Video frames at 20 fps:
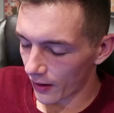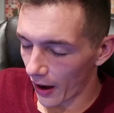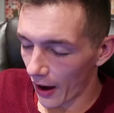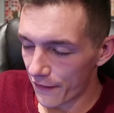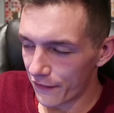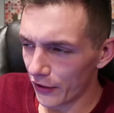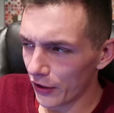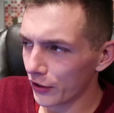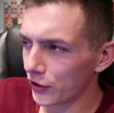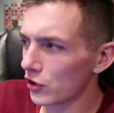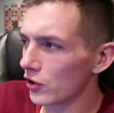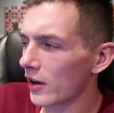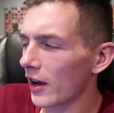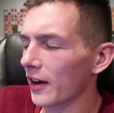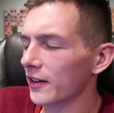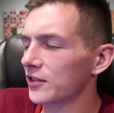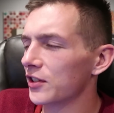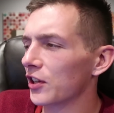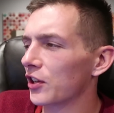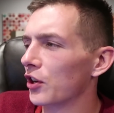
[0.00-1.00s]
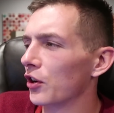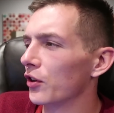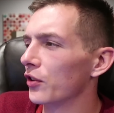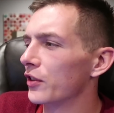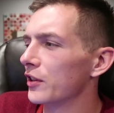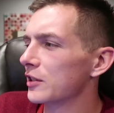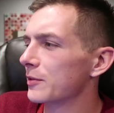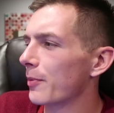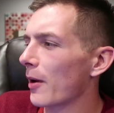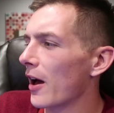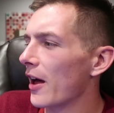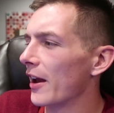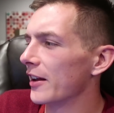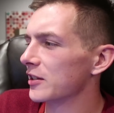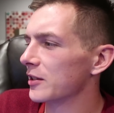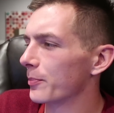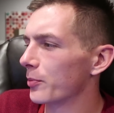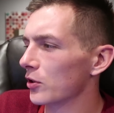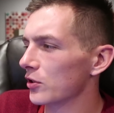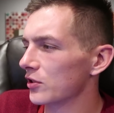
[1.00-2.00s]
I feel like you kind of secured the spot
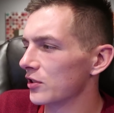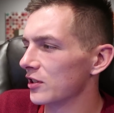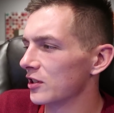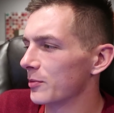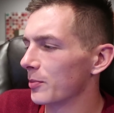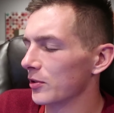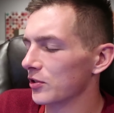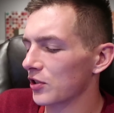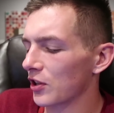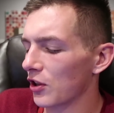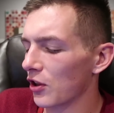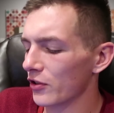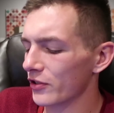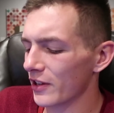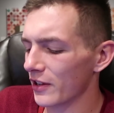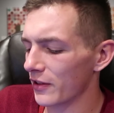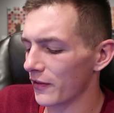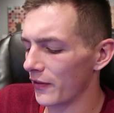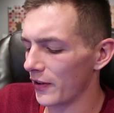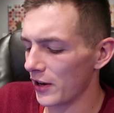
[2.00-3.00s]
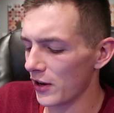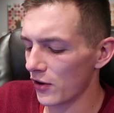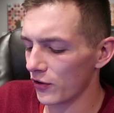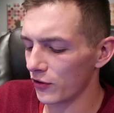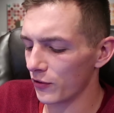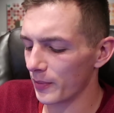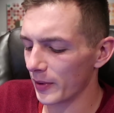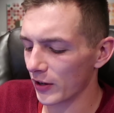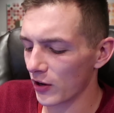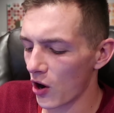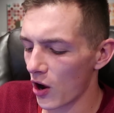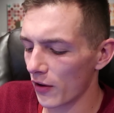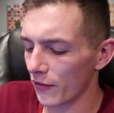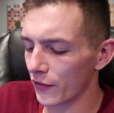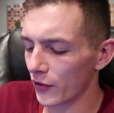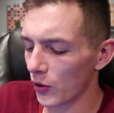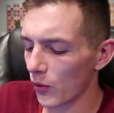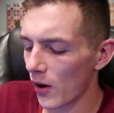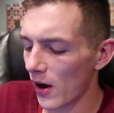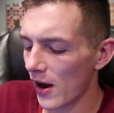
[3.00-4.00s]
as the person that's supposed to close out the video and you've been gone
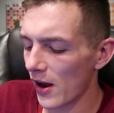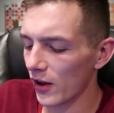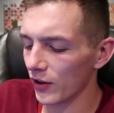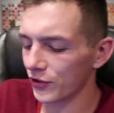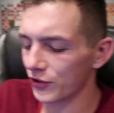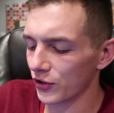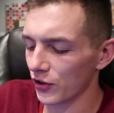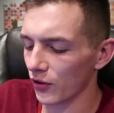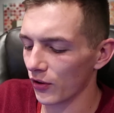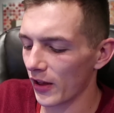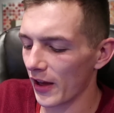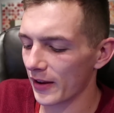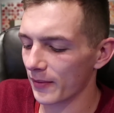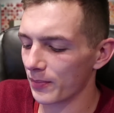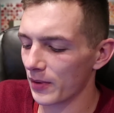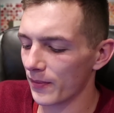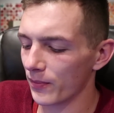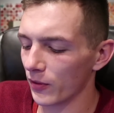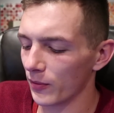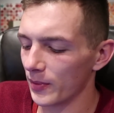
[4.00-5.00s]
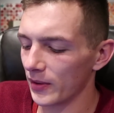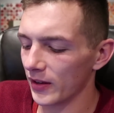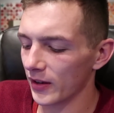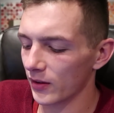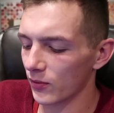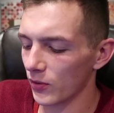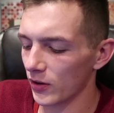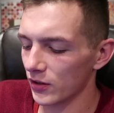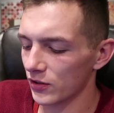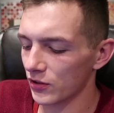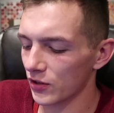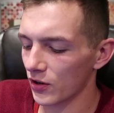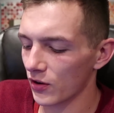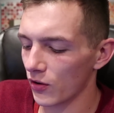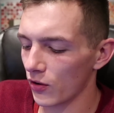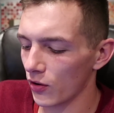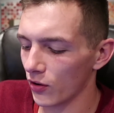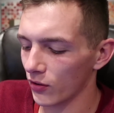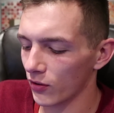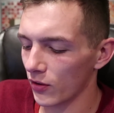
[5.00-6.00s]
for a while, so like people have been like, where's
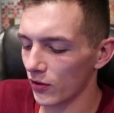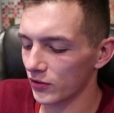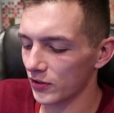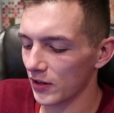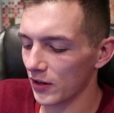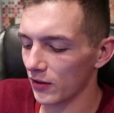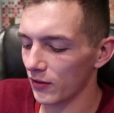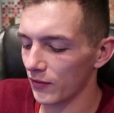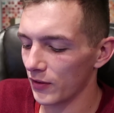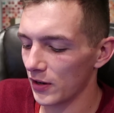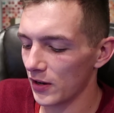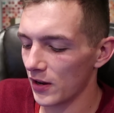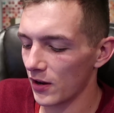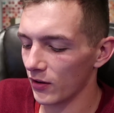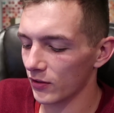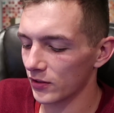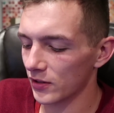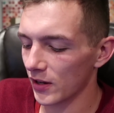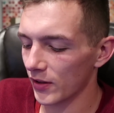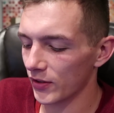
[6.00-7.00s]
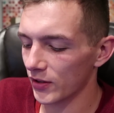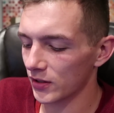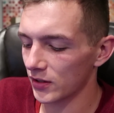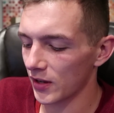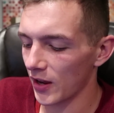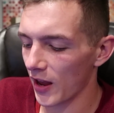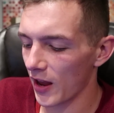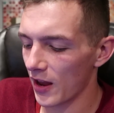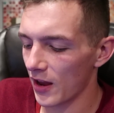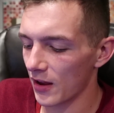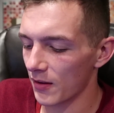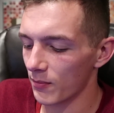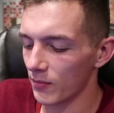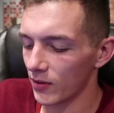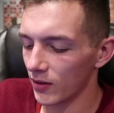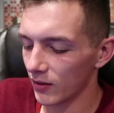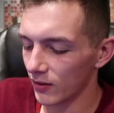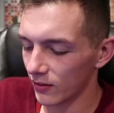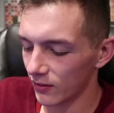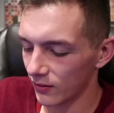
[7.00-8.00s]
Nicole closing out the video? It's not the same.